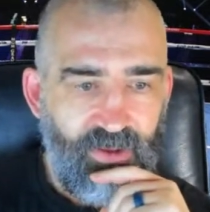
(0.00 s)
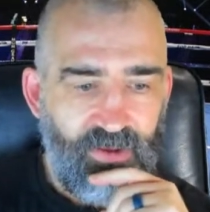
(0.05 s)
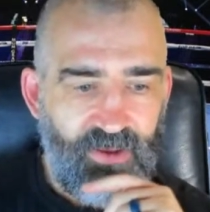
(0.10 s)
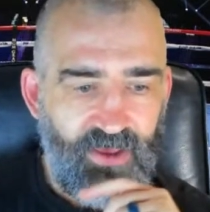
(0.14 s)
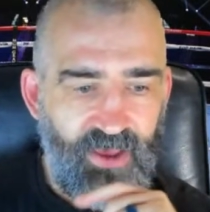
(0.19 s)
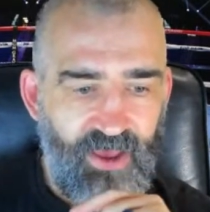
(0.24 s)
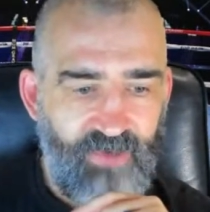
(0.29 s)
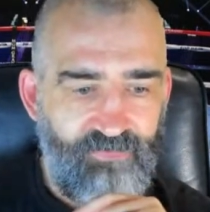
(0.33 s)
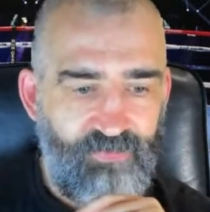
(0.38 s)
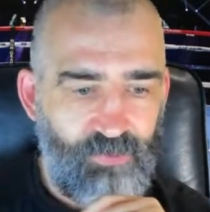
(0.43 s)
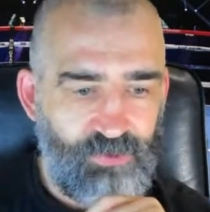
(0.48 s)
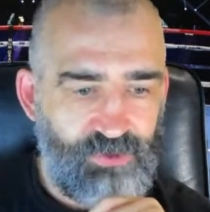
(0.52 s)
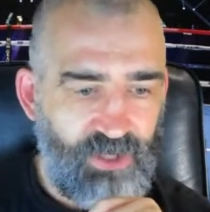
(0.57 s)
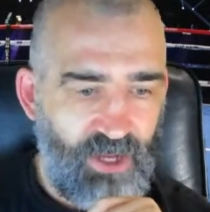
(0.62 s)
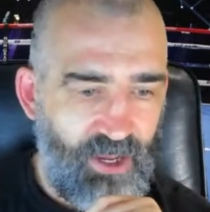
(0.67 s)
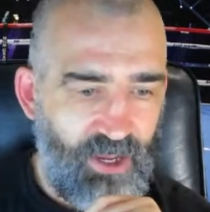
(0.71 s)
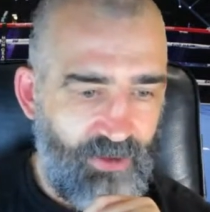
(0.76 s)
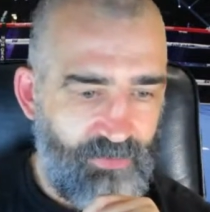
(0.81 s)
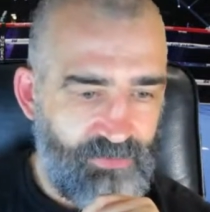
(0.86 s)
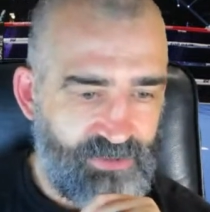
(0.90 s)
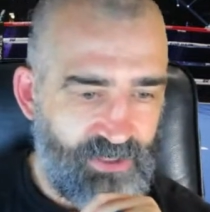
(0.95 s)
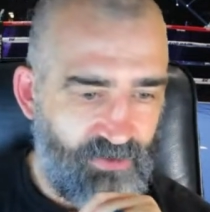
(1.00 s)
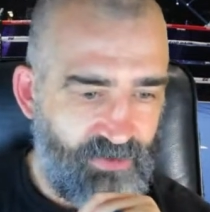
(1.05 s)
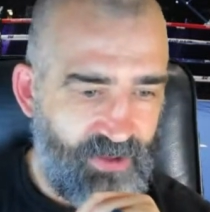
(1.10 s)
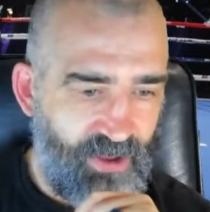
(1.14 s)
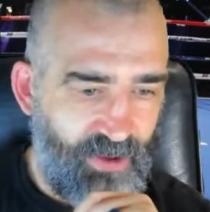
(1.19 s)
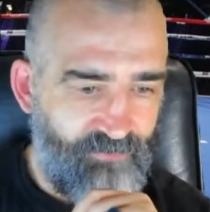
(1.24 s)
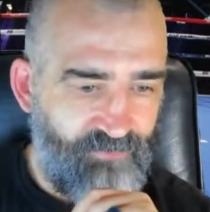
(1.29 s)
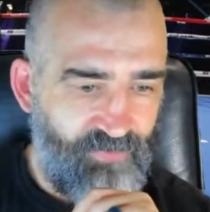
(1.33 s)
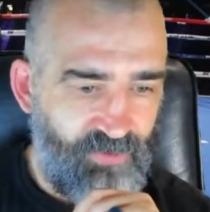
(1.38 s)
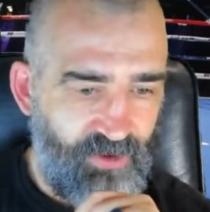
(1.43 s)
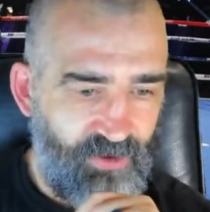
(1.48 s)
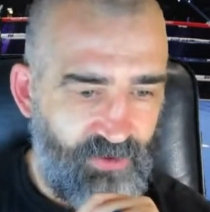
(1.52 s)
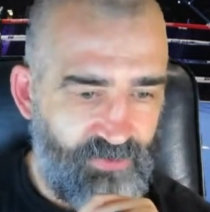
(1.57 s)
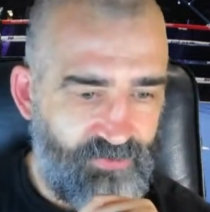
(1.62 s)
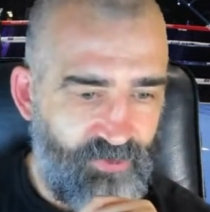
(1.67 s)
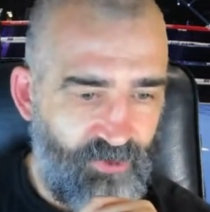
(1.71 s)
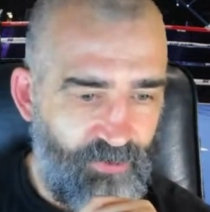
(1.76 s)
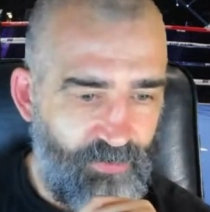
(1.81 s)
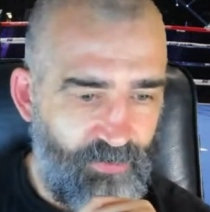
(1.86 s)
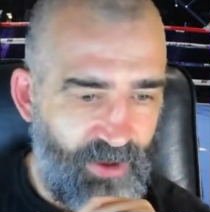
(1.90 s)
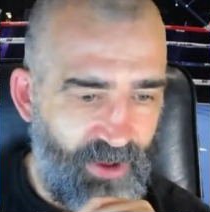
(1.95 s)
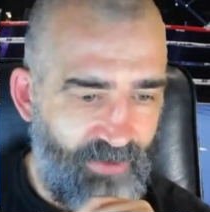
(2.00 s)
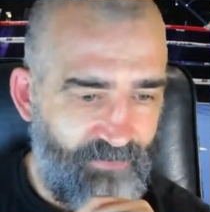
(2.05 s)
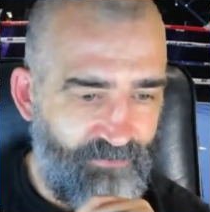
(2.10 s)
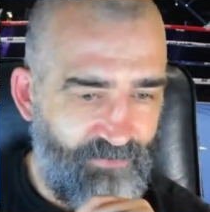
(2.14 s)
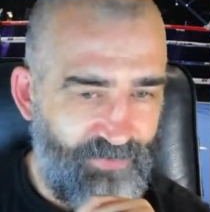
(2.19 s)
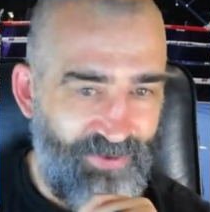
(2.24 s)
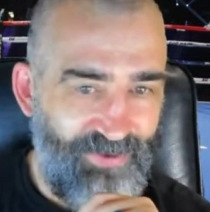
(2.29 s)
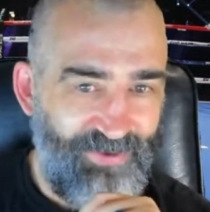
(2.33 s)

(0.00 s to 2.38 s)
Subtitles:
Careful, James. I'll come for you too, mate.